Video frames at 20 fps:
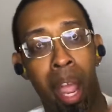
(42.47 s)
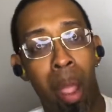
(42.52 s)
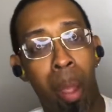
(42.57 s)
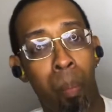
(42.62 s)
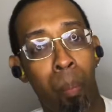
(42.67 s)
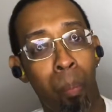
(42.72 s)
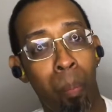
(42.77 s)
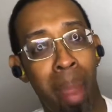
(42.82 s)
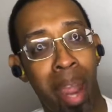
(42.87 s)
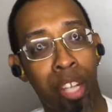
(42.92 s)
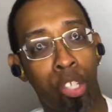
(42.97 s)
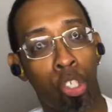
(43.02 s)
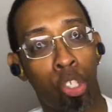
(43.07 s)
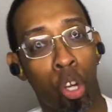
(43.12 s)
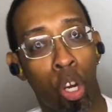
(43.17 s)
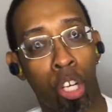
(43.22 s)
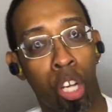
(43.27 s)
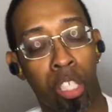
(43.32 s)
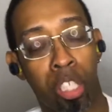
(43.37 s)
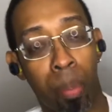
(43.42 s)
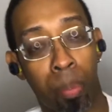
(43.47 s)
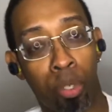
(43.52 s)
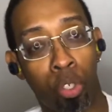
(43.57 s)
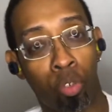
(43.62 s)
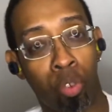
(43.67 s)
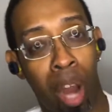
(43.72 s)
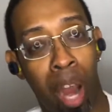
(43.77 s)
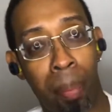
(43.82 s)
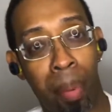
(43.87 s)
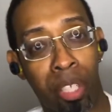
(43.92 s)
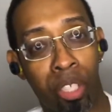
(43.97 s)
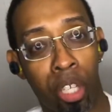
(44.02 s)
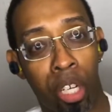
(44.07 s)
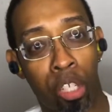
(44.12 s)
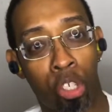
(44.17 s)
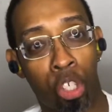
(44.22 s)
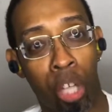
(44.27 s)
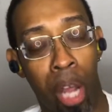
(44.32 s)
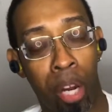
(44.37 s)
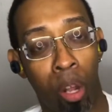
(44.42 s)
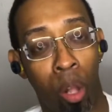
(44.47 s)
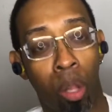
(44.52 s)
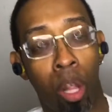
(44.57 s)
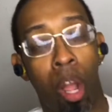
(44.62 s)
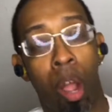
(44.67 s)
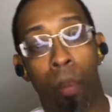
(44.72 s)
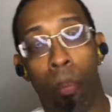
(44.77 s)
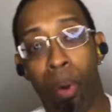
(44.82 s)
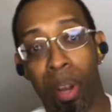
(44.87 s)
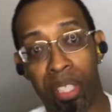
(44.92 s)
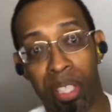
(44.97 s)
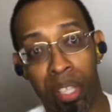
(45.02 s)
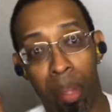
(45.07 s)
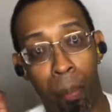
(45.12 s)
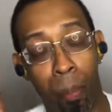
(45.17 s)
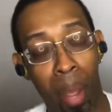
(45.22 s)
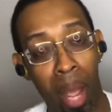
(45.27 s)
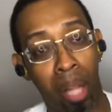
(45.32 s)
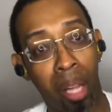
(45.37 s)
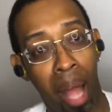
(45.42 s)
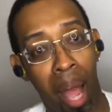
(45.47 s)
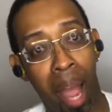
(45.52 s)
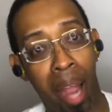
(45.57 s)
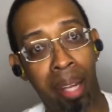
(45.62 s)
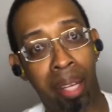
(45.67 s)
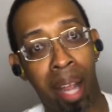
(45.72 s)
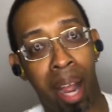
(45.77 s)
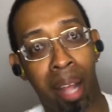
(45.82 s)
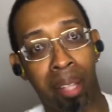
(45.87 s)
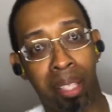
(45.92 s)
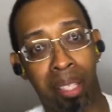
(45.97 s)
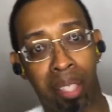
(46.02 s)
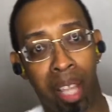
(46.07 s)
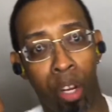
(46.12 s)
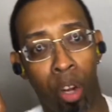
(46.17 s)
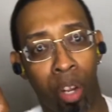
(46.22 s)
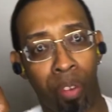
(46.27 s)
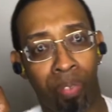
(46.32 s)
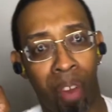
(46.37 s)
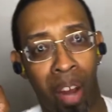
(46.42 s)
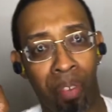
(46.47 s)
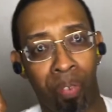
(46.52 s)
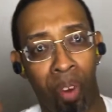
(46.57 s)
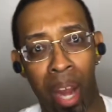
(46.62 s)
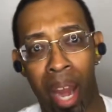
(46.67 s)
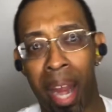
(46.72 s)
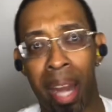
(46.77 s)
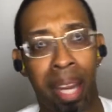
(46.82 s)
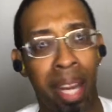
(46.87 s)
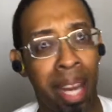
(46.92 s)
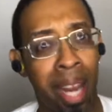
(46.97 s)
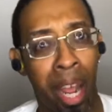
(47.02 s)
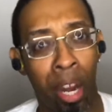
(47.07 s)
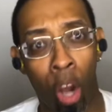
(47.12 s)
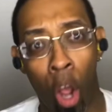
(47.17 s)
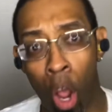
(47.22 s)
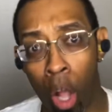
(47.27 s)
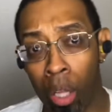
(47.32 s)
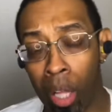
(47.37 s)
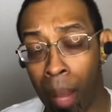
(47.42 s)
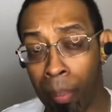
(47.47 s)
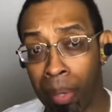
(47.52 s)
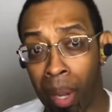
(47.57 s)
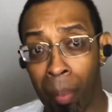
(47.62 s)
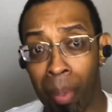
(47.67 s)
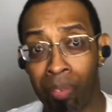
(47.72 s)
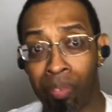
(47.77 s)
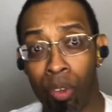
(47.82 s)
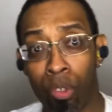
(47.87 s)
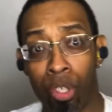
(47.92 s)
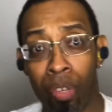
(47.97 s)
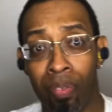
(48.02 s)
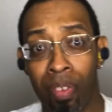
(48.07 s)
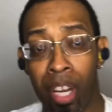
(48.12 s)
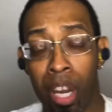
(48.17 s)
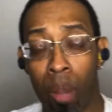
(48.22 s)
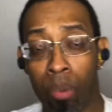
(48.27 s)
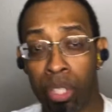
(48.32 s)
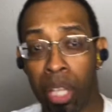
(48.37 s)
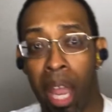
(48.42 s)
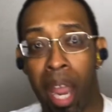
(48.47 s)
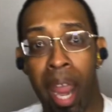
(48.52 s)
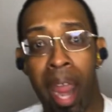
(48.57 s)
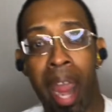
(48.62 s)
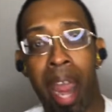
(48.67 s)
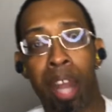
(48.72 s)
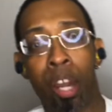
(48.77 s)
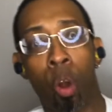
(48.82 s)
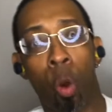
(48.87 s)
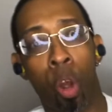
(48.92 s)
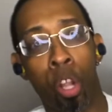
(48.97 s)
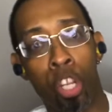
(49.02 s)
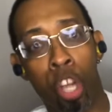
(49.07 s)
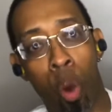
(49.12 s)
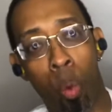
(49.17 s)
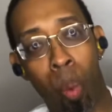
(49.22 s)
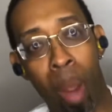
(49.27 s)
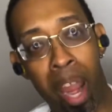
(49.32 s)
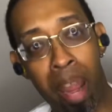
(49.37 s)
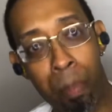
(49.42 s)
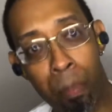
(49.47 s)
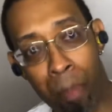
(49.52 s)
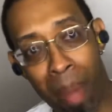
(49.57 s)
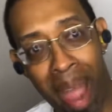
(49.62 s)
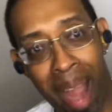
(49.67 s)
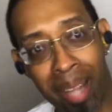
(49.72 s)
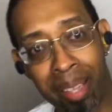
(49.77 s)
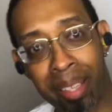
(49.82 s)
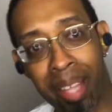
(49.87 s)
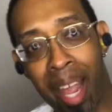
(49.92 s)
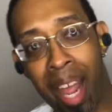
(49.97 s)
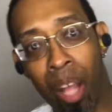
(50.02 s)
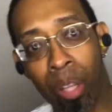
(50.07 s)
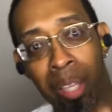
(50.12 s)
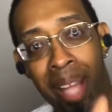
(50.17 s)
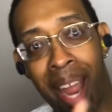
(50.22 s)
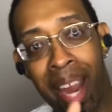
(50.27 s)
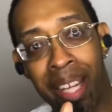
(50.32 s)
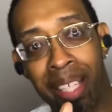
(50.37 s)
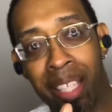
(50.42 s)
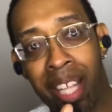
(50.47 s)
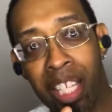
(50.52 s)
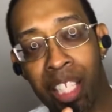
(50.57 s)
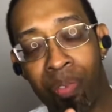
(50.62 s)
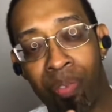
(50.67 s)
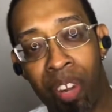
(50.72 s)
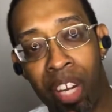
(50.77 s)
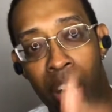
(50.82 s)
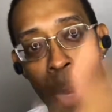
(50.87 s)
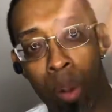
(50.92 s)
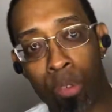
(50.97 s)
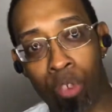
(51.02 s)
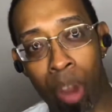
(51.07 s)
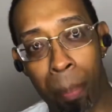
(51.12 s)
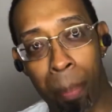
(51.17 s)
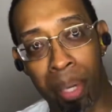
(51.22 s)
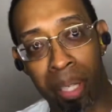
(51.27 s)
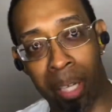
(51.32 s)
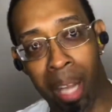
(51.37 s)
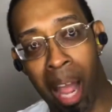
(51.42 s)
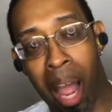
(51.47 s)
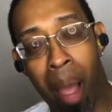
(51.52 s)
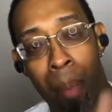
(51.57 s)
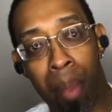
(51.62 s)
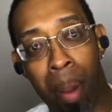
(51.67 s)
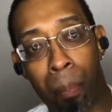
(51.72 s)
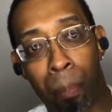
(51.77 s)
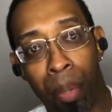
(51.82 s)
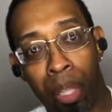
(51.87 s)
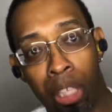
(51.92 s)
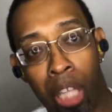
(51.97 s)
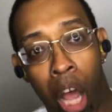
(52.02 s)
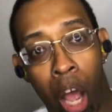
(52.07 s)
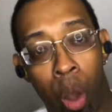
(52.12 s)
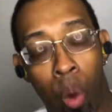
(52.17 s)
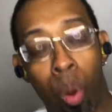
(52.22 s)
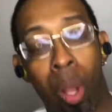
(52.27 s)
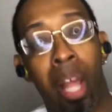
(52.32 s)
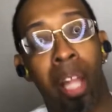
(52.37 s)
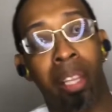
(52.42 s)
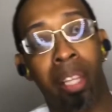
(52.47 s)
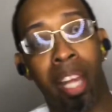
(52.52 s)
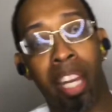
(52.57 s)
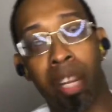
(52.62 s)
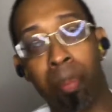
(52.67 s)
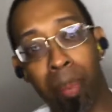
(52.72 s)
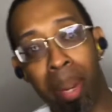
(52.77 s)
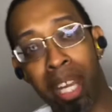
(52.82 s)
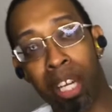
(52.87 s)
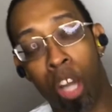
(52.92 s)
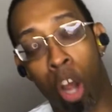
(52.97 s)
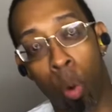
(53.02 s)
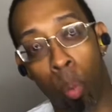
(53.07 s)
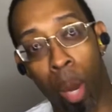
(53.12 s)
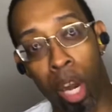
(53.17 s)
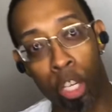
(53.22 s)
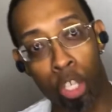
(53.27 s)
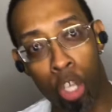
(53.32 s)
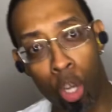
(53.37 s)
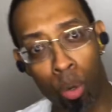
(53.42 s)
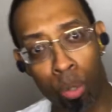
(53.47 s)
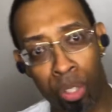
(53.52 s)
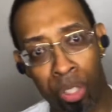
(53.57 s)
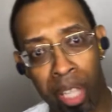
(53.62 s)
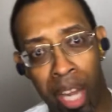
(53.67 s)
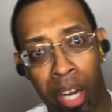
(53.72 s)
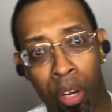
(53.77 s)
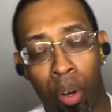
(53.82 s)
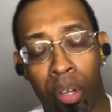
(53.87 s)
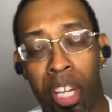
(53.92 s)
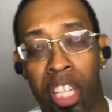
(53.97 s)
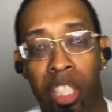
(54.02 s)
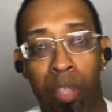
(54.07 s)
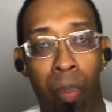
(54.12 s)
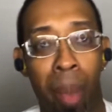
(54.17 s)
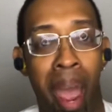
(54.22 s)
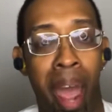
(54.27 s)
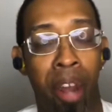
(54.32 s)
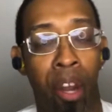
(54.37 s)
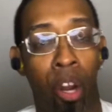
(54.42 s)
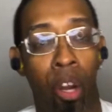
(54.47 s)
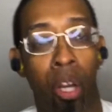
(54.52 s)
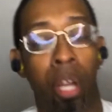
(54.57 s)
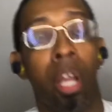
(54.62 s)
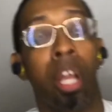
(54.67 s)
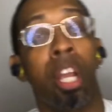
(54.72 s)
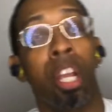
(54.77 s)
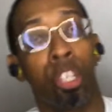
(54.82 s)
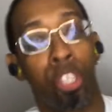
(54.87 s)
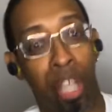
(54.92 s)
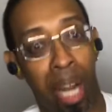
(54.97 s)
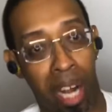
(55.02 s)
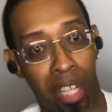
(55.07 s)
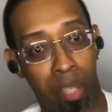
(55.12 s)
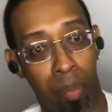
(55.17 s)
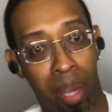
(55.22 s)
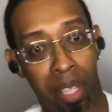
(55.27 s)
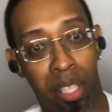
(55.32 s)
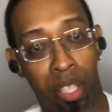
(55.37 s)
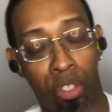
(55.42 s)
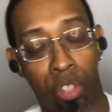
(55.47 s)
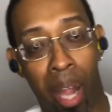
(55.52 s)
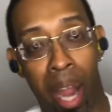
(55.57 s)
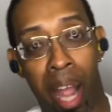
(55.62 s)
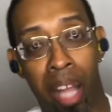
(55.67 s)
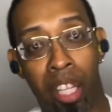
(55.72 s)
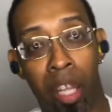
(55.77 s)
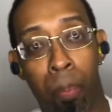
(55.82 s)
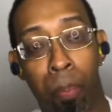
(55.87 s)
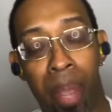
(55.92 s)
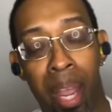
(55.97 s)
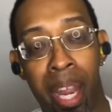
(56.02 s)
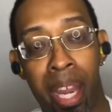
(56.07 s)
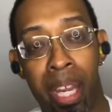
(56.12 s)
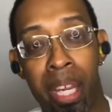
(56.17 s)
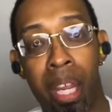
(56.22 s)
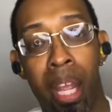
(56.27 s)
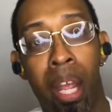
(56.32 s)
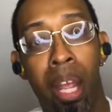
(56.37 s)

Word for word: make sure you're subscribing to the channel, pressing the bell icon to stay notified for any and all upcoming future videos. And on your way back down, like this video and drop a comment below letting me know where you stand on this matter. Shout out to my sister Ali P.